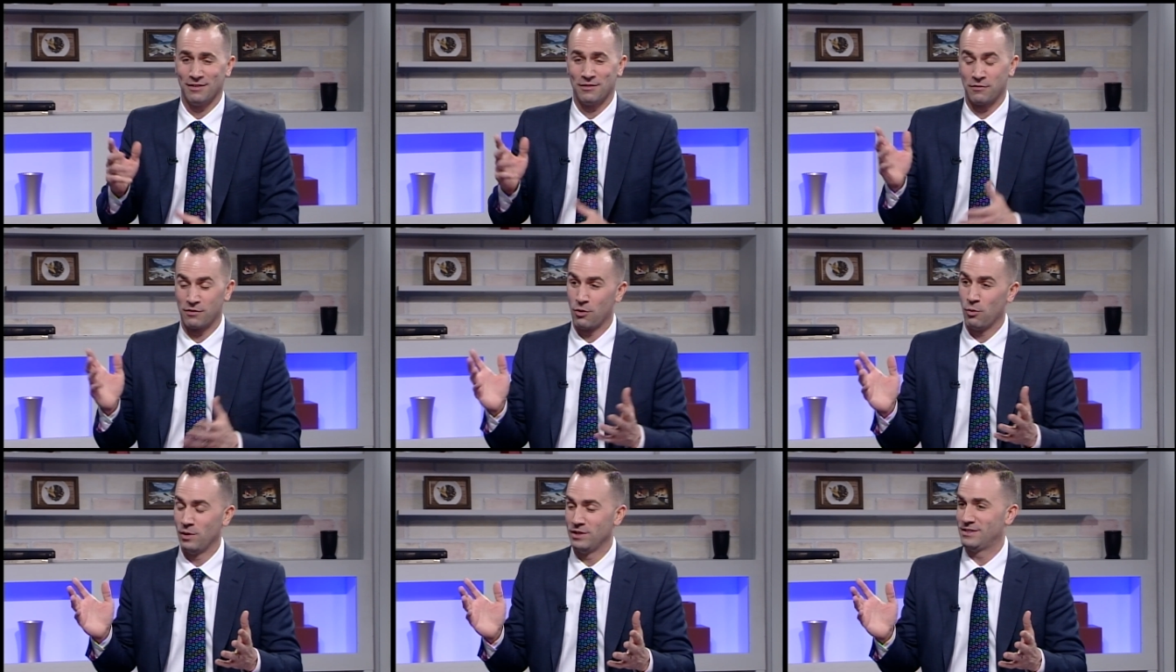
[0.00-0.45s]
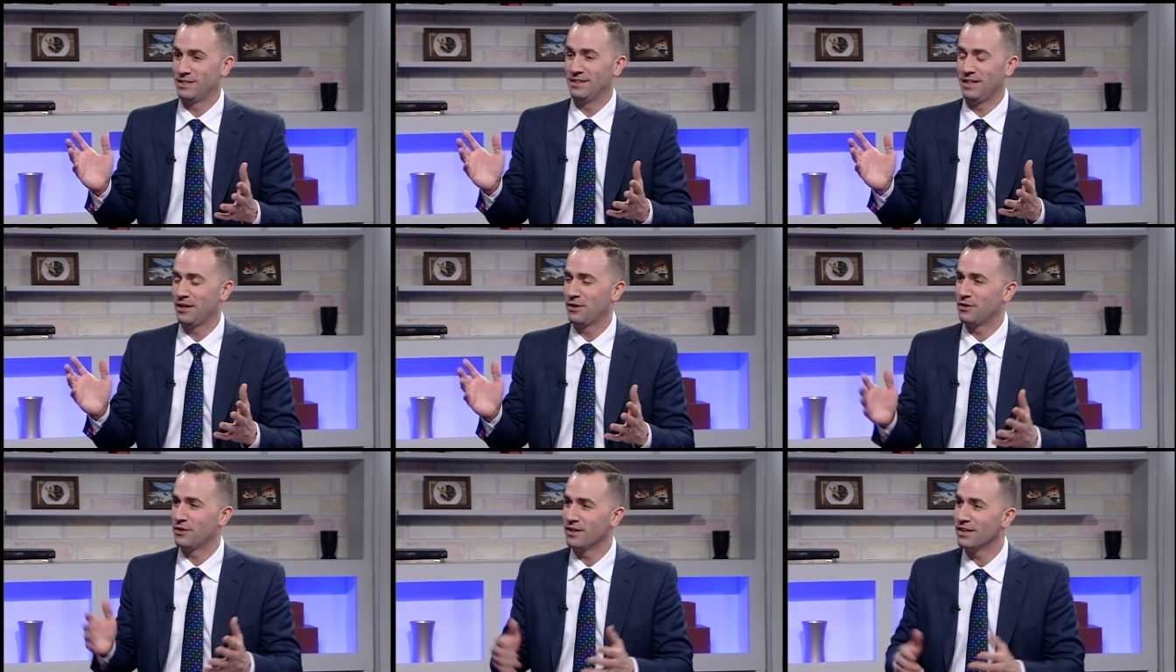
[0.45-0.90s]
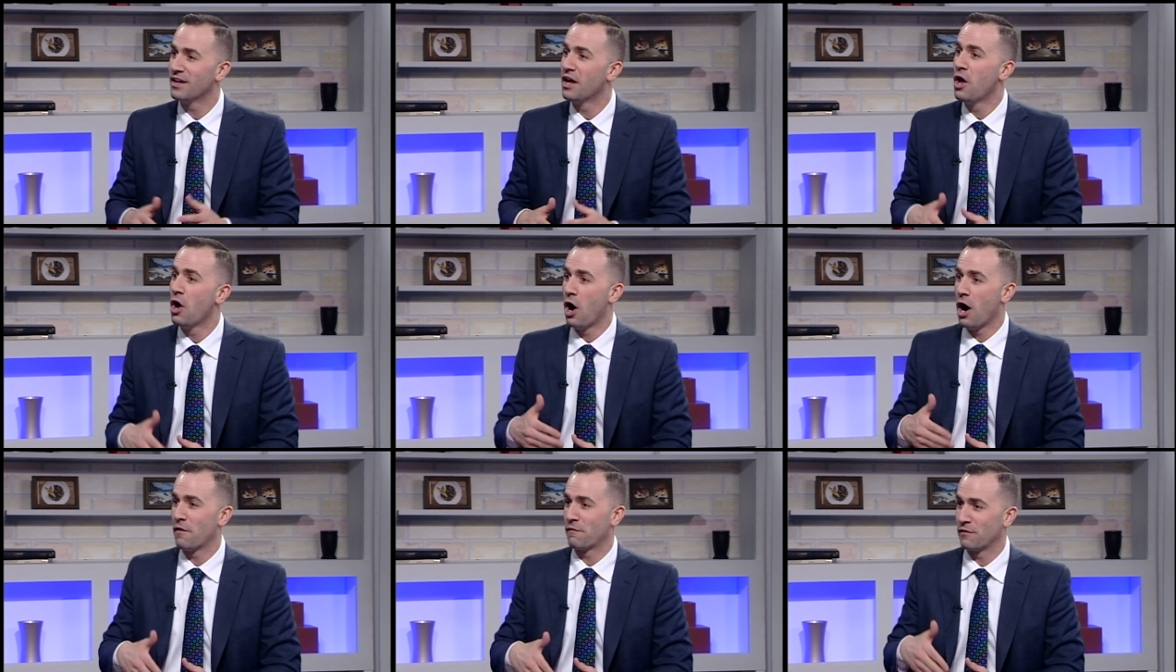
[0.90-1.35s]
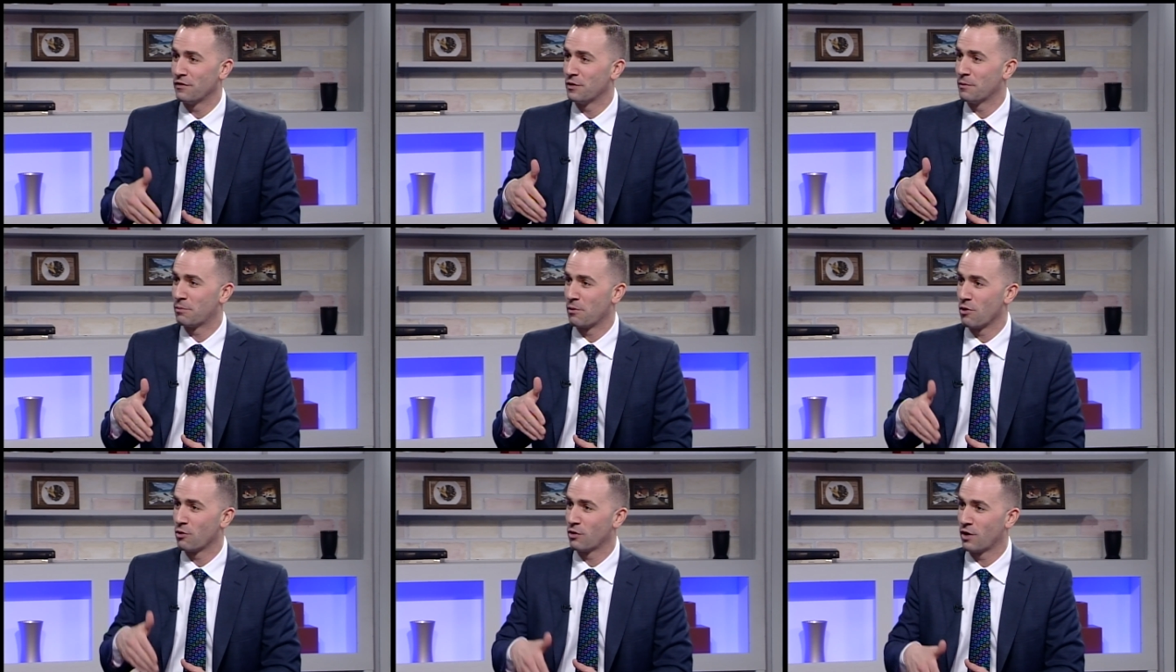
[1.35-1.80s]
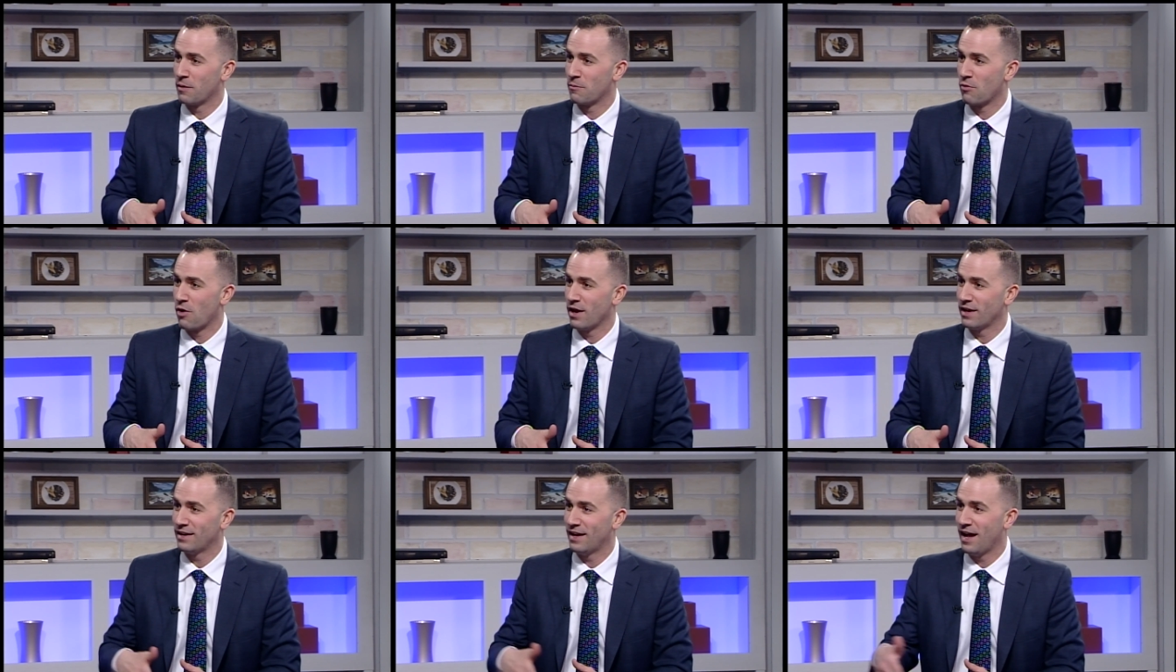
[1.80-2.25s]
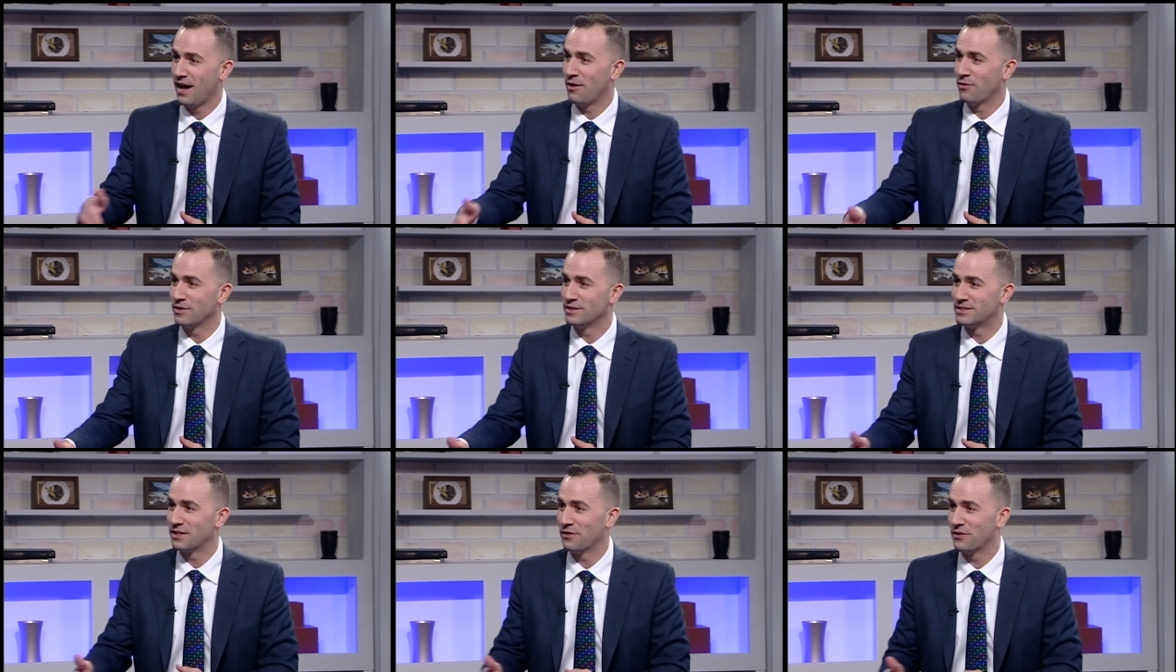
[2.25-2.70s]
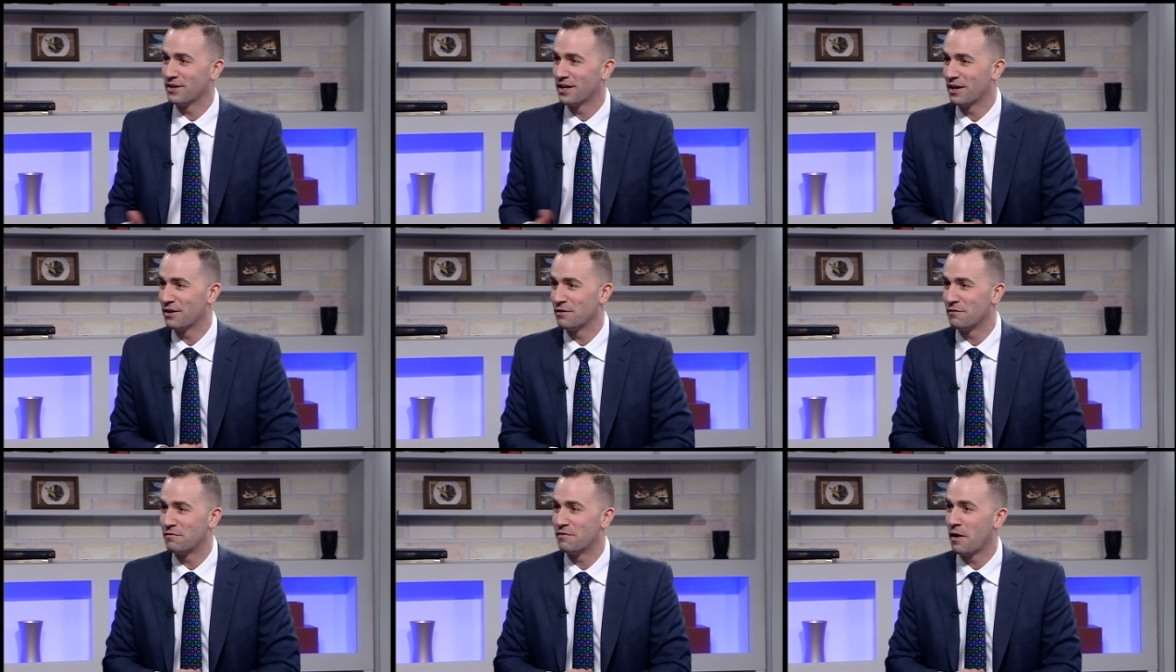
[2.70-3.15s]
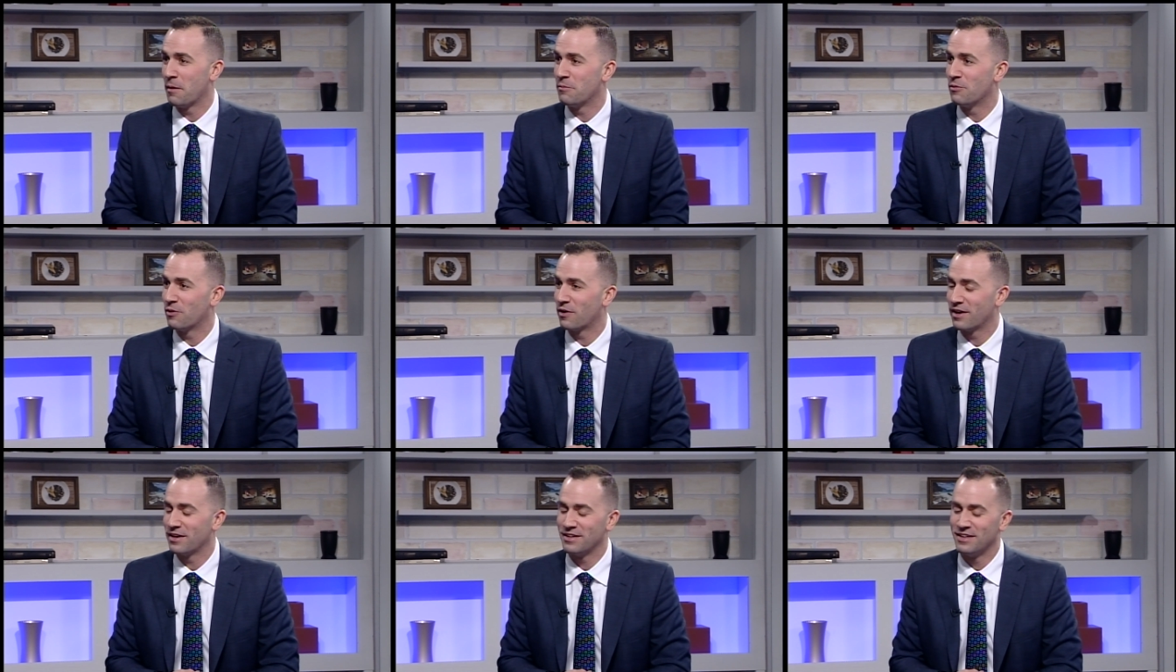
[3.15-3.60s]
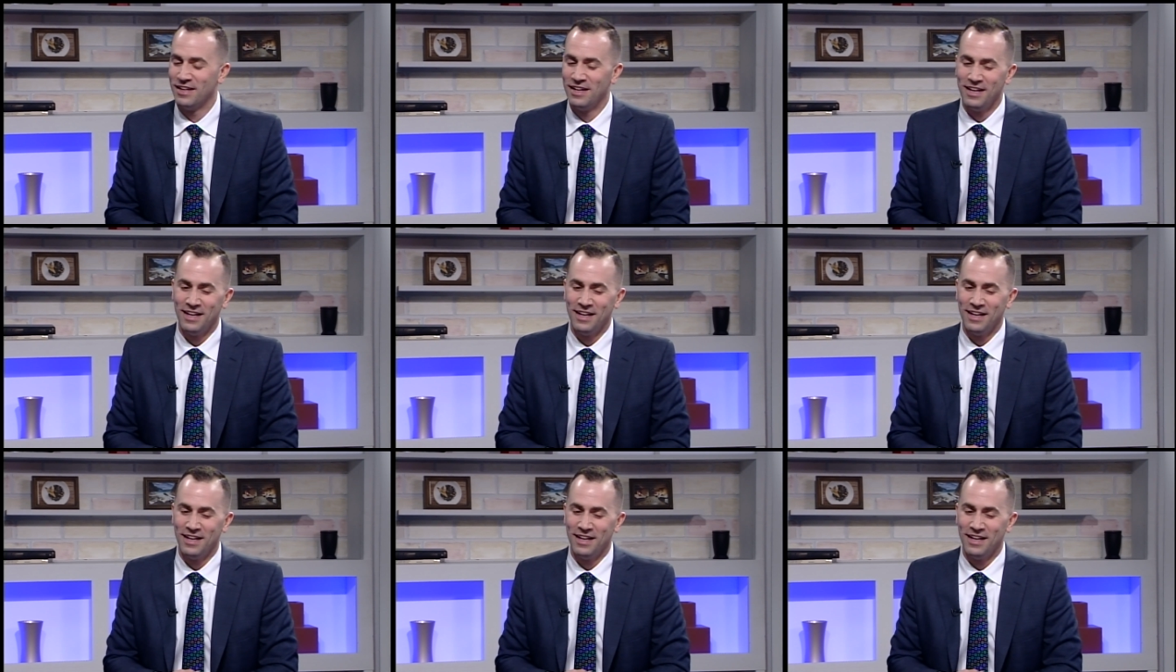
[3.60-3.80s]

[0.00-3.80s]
coincidentally, offering the program right now until the end of February.